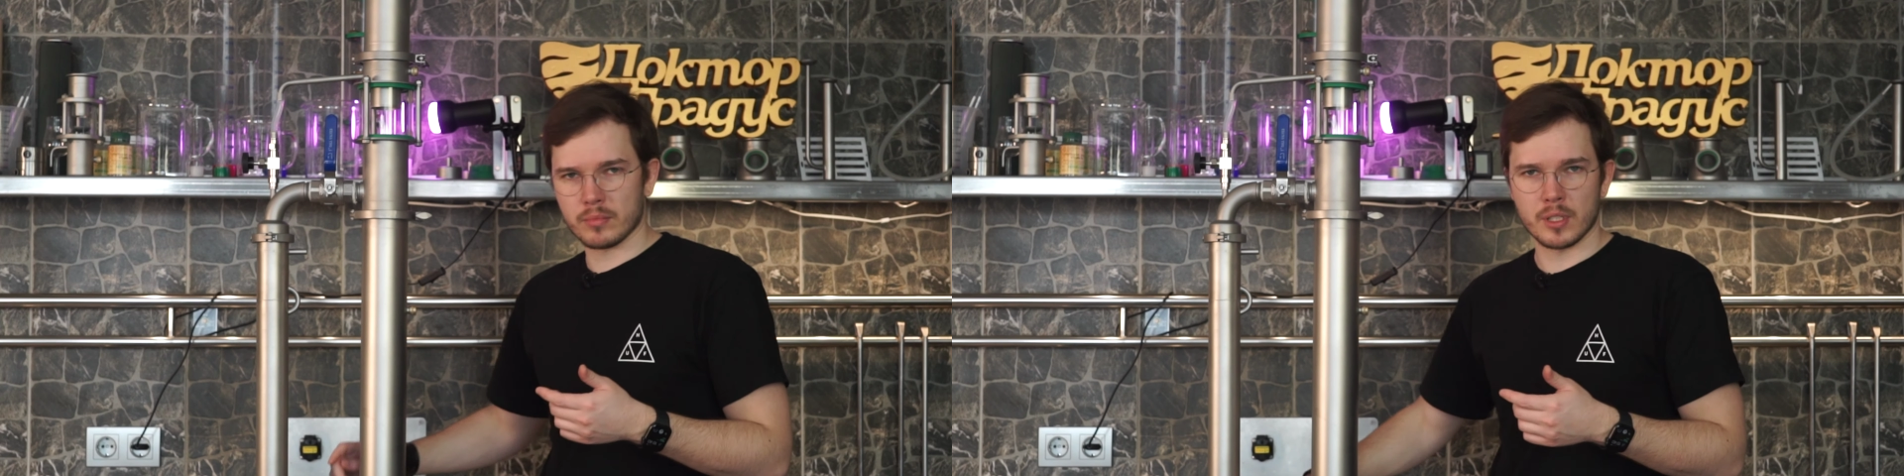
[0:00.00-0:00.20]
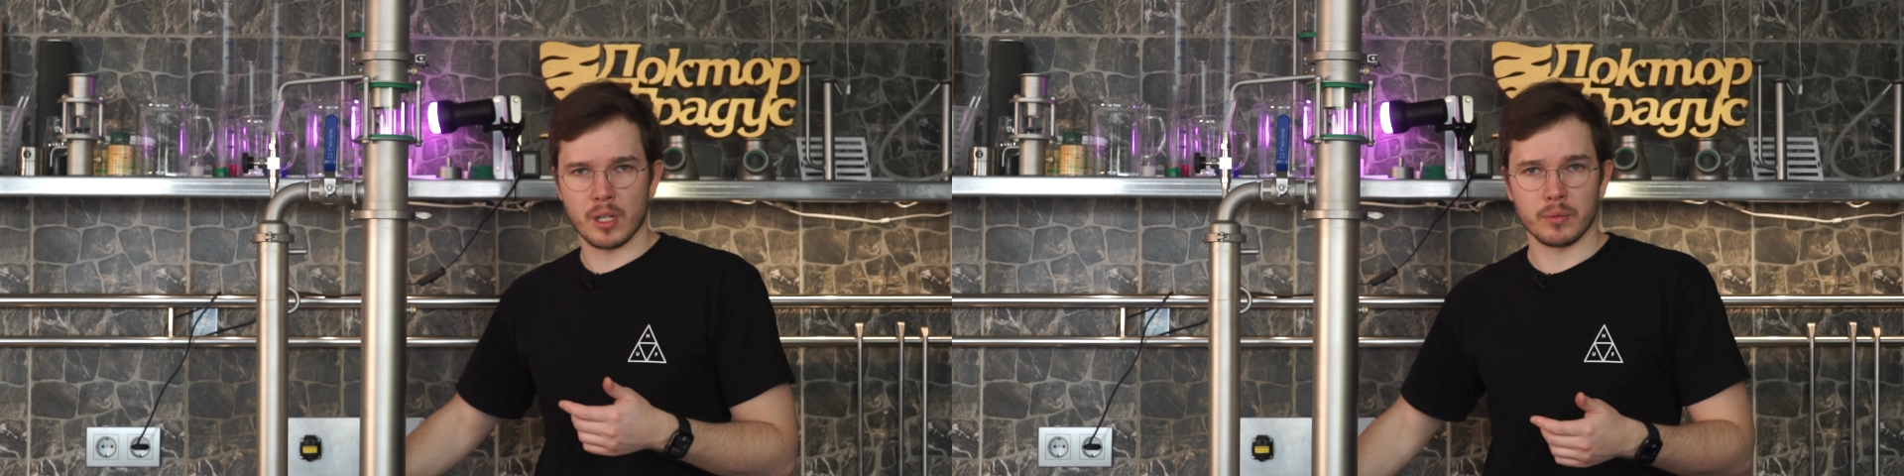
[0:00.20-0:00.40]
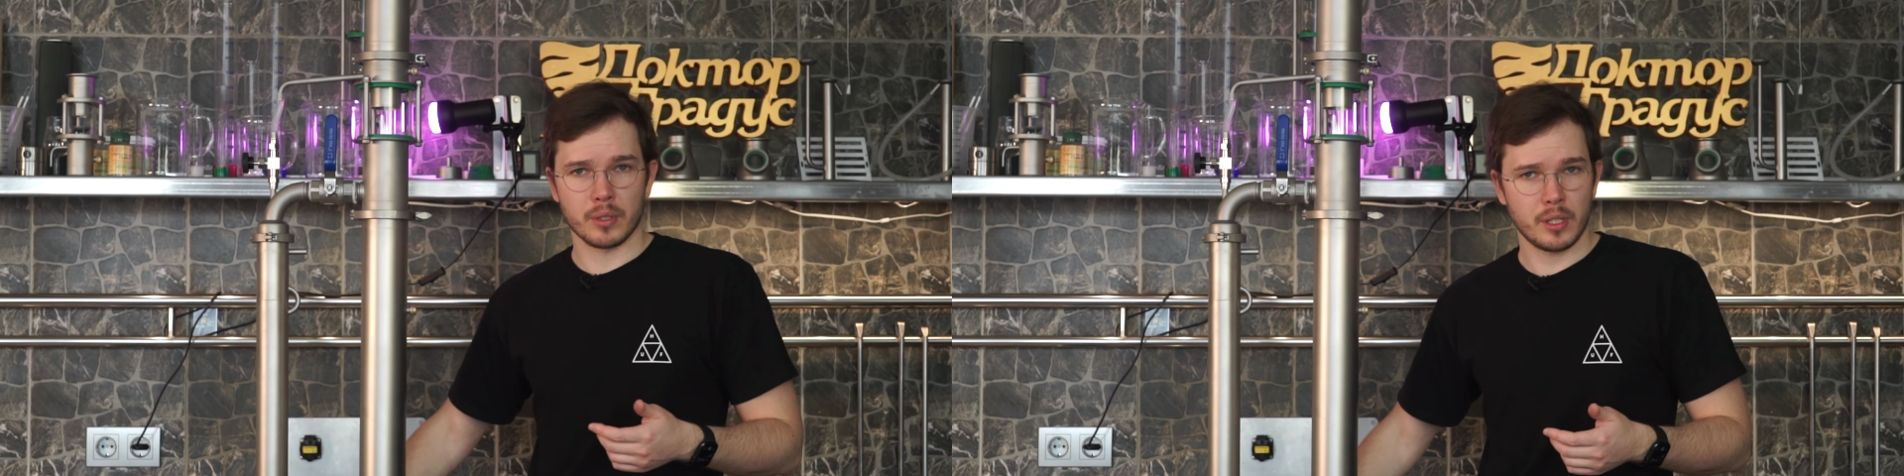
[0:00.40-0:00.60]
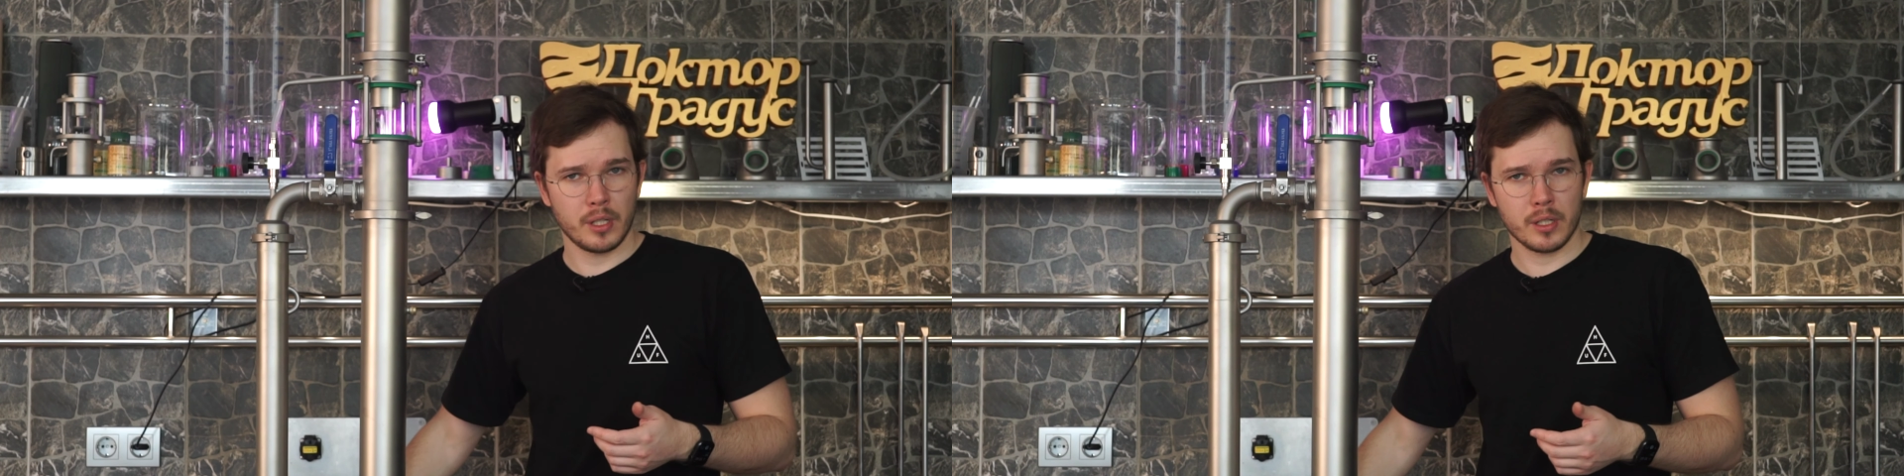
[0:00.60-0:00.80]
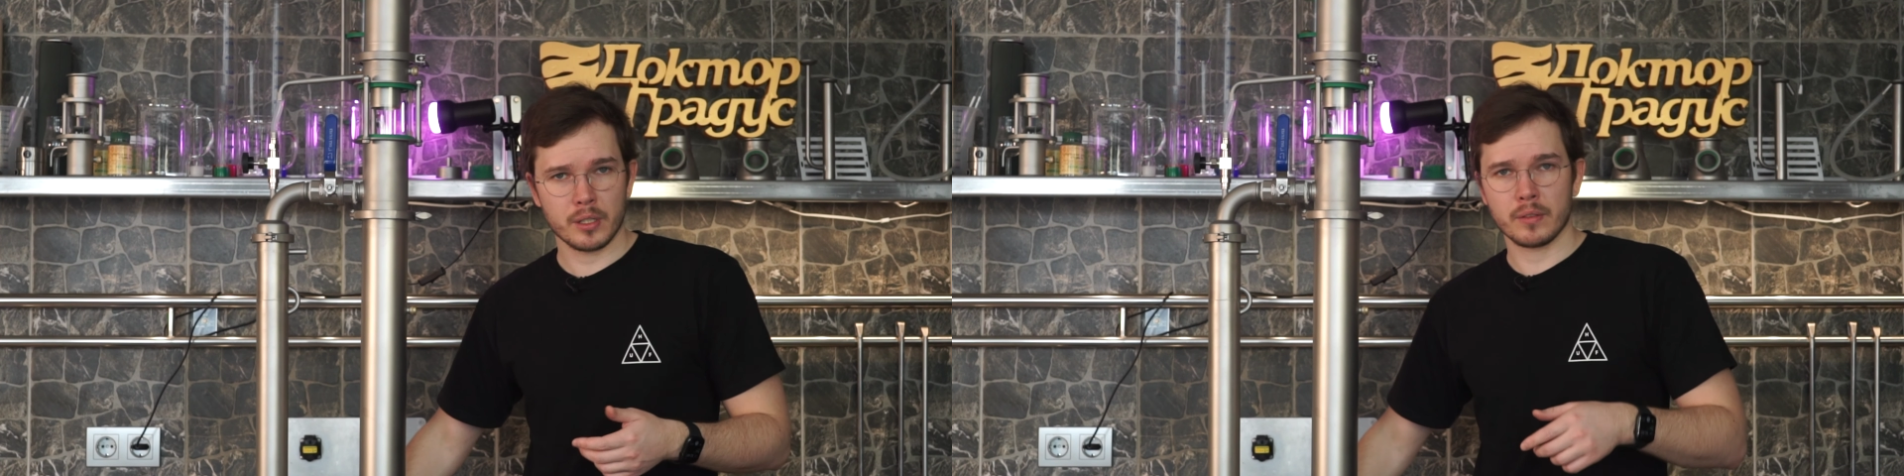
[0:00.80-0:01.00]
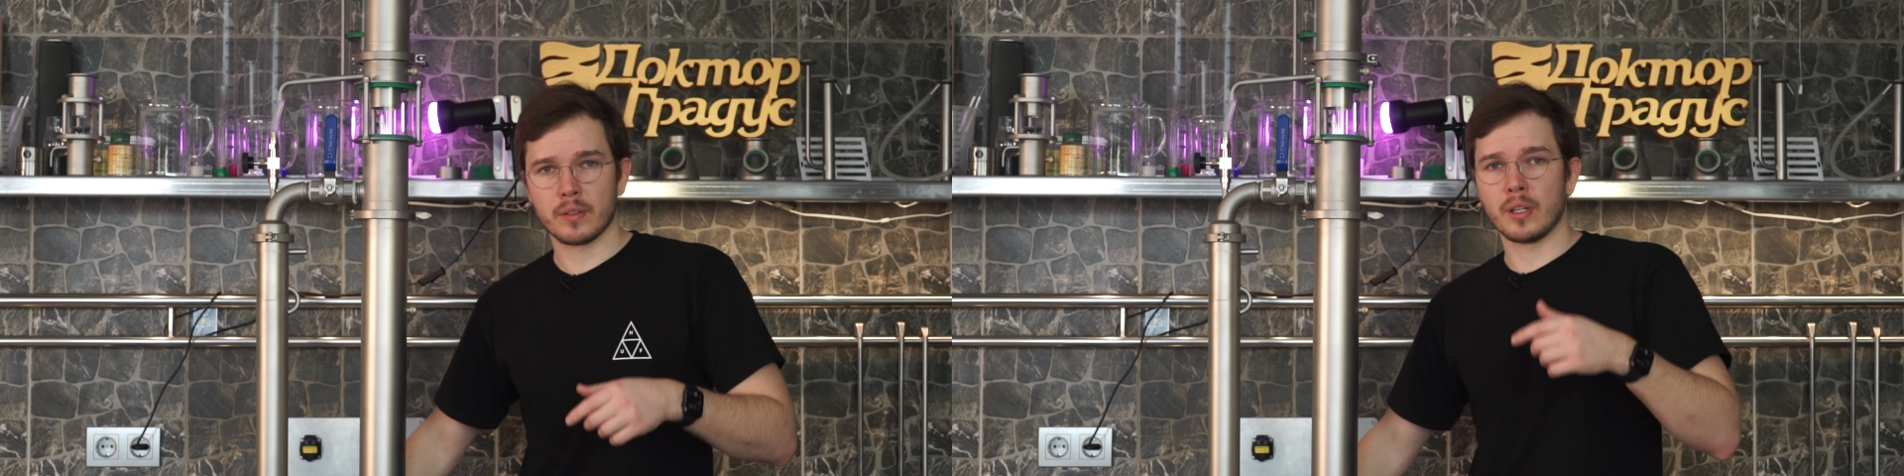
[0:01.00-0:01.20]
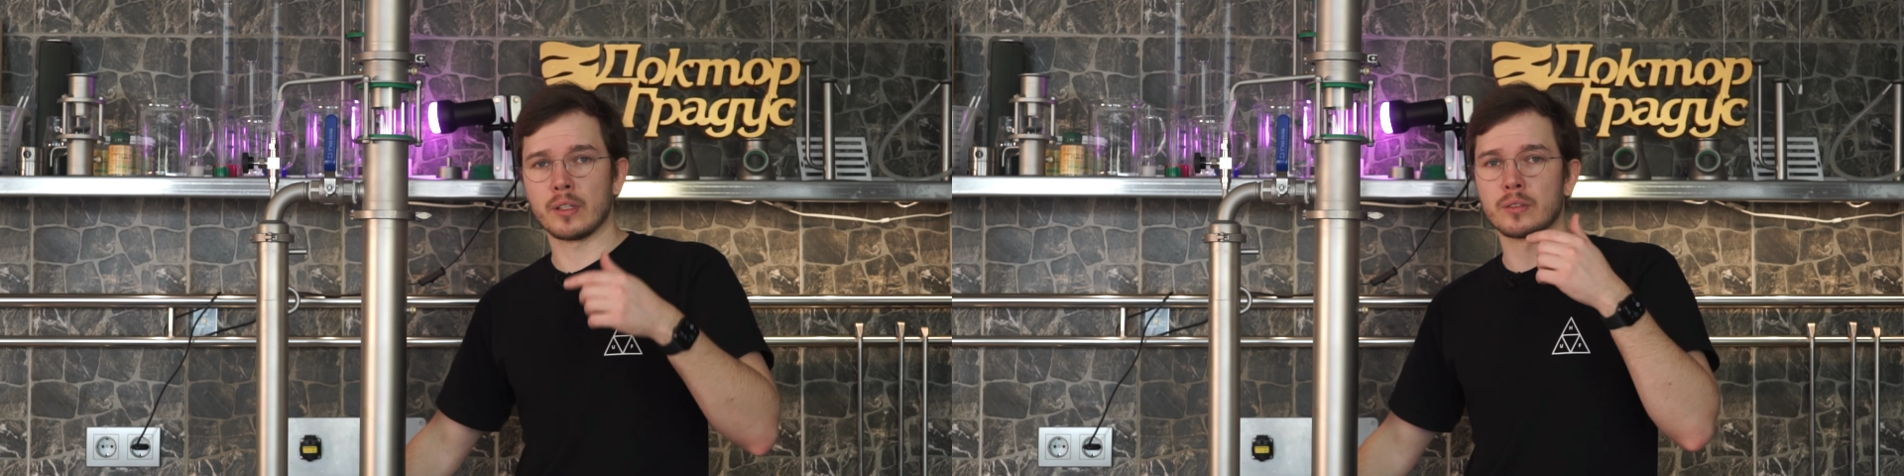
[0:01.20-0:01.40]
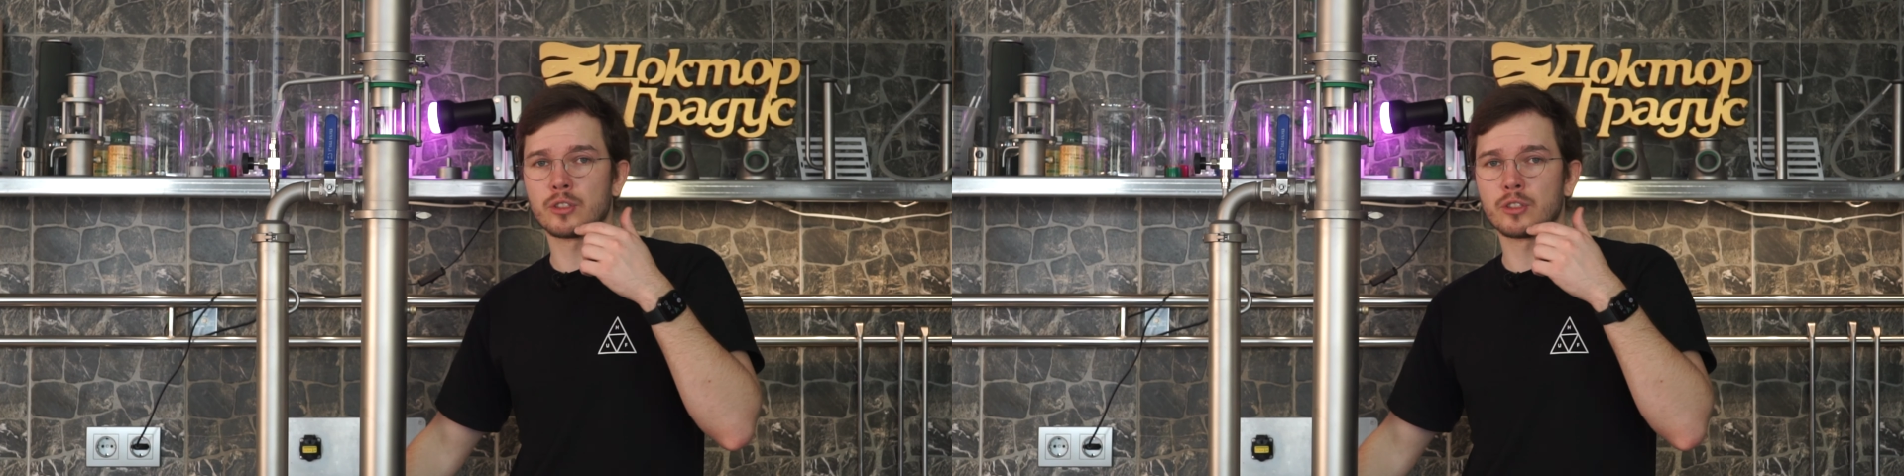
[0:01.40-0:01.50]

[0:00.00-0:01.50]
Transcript: down here, then